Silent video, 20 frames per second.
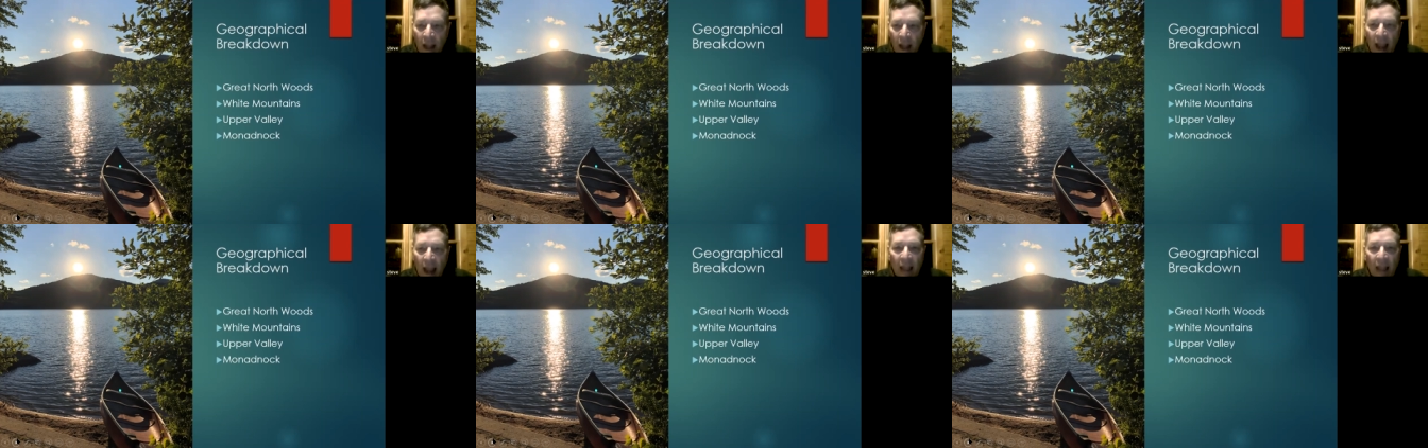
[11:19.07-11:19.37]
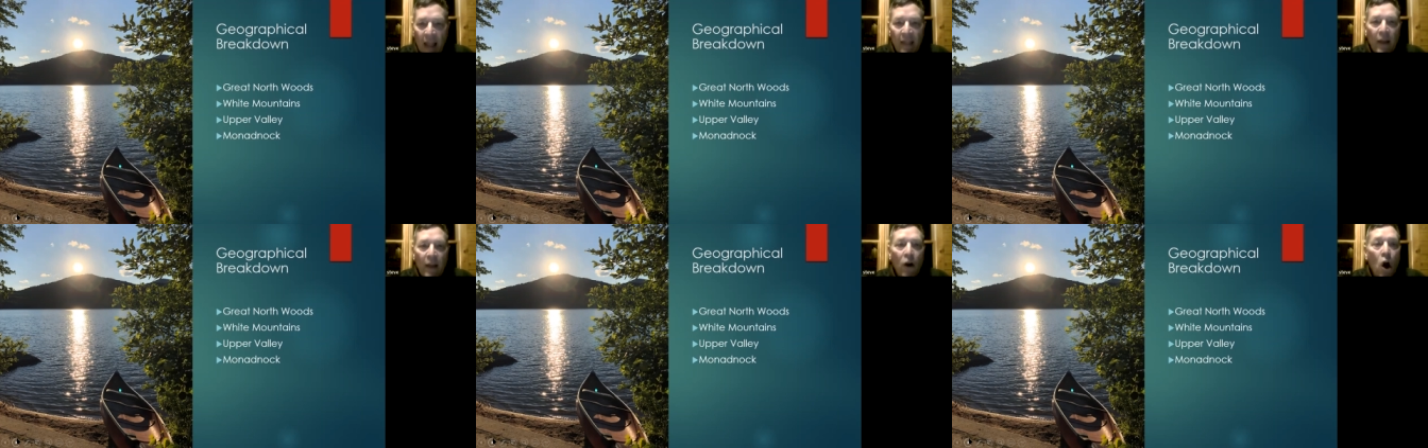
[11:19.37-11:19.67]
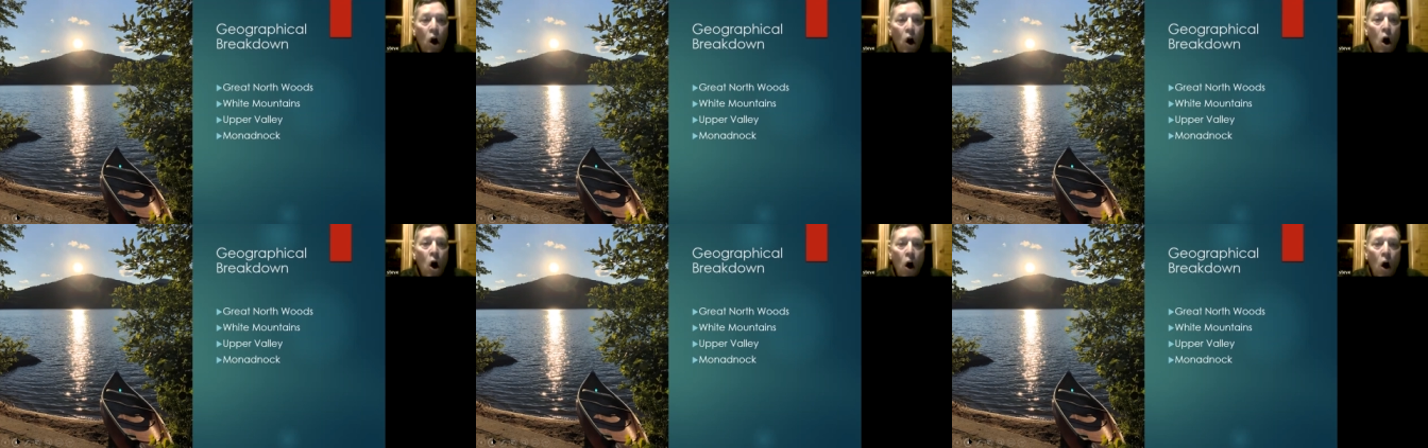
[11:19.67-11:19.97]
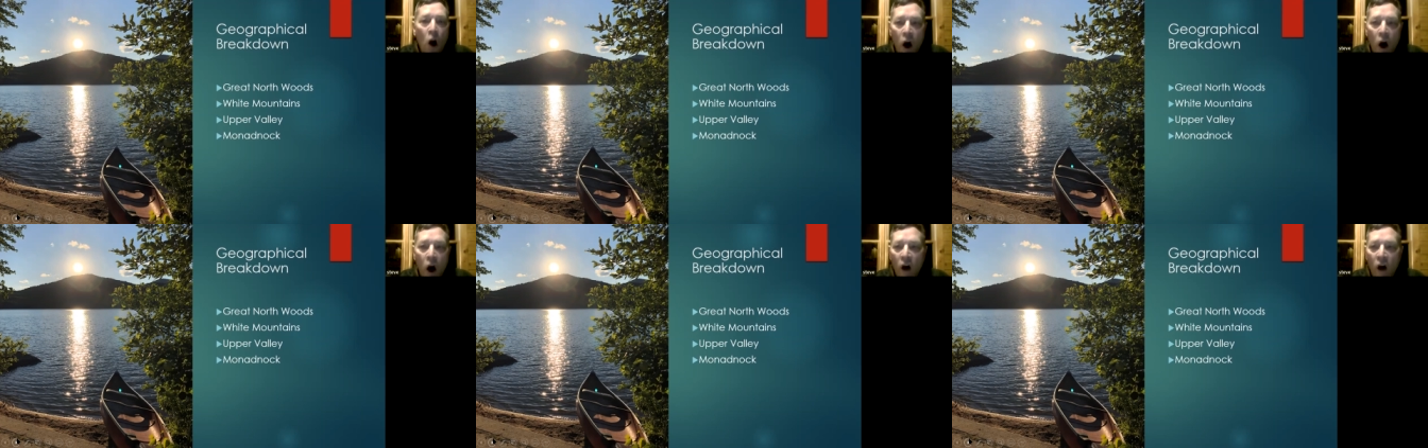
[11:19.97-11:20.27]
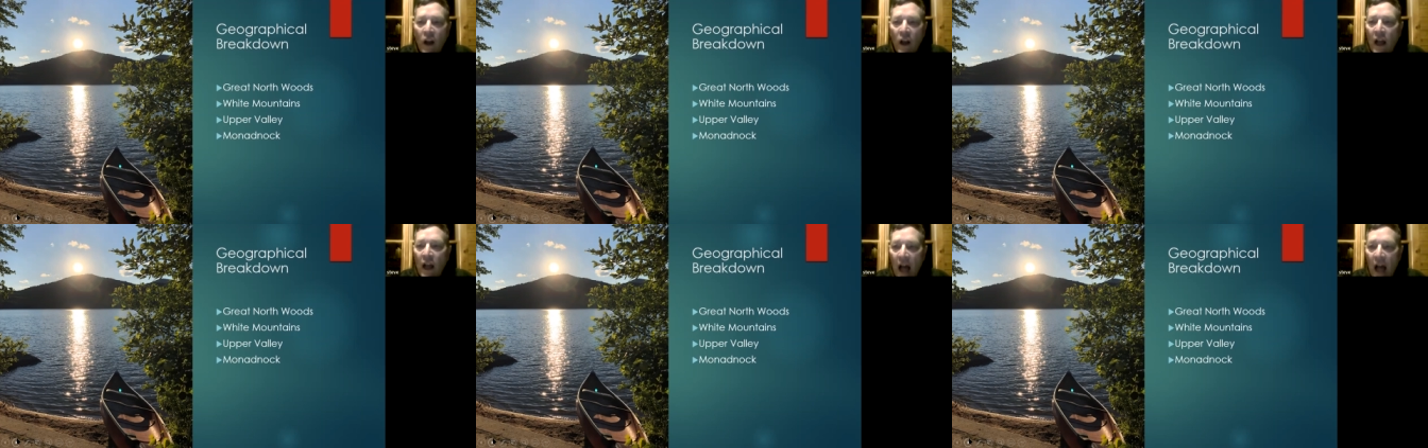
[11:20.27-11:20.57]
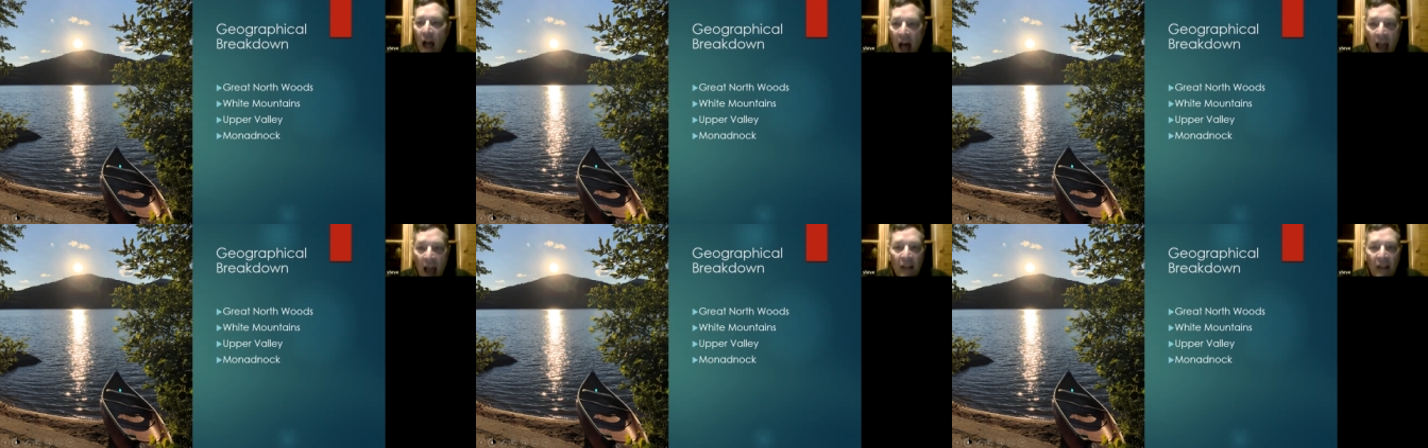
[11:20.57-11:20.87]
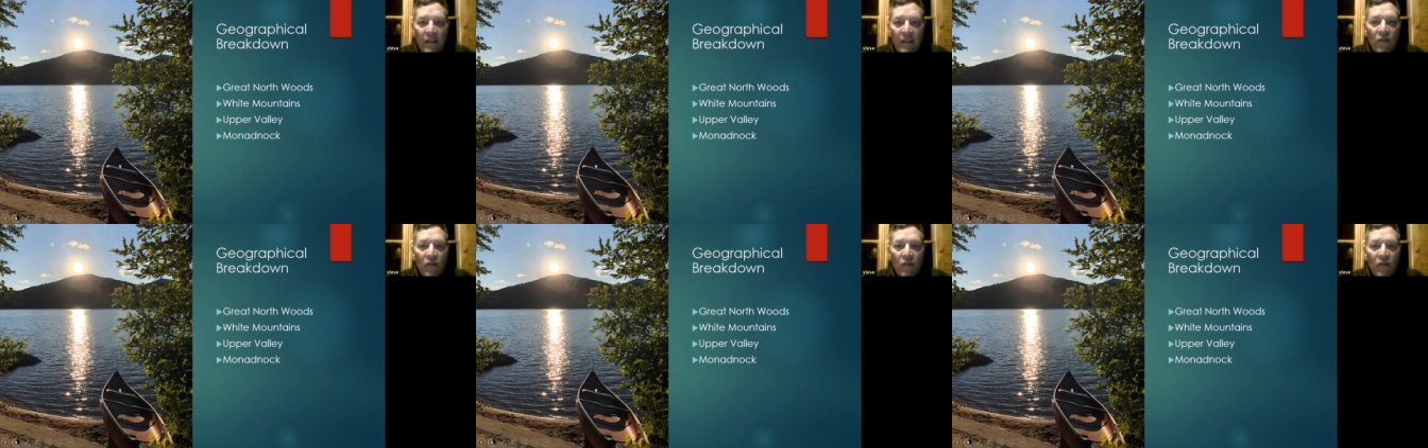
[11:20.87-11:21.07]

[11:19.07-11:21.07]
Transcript: and there are all kinds